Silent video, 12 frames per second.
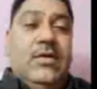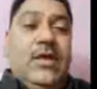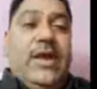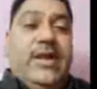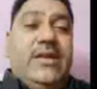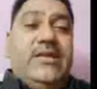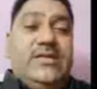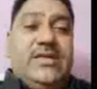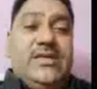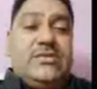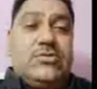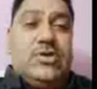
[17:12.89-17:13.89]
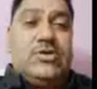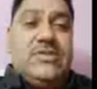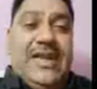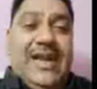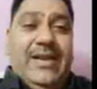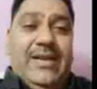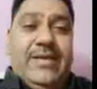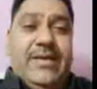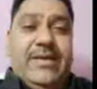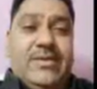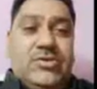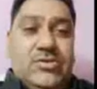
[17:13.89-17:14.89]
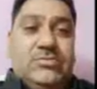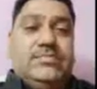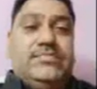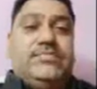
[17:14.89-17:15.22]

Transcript: and this has caused land degradation.